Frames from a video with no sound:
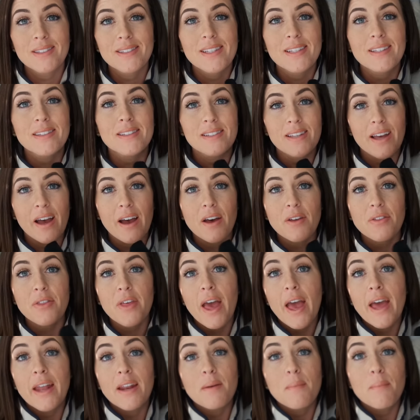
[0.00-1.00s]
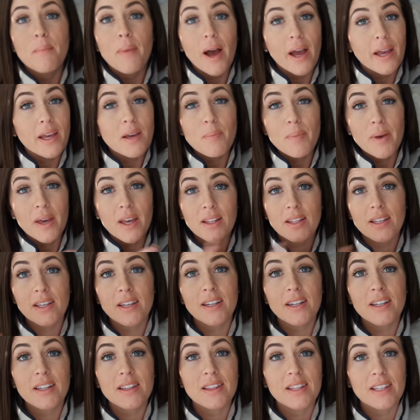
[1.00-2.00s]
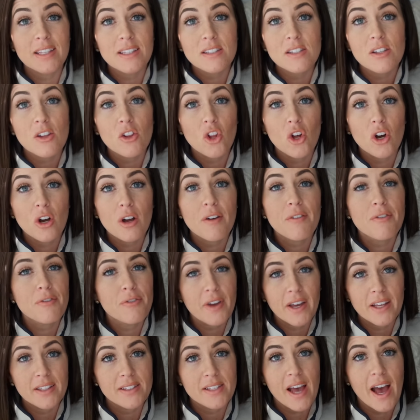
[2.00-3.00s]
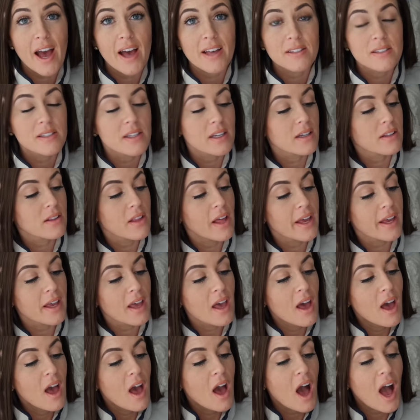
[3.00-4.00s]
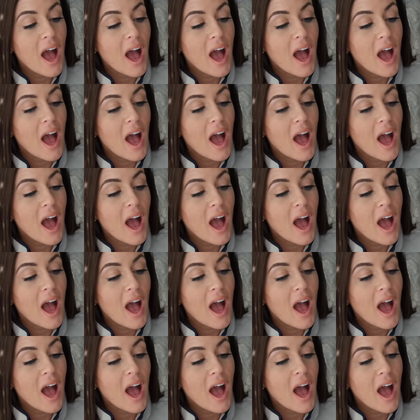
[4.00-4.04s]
to death and in my opinion these look fantastic like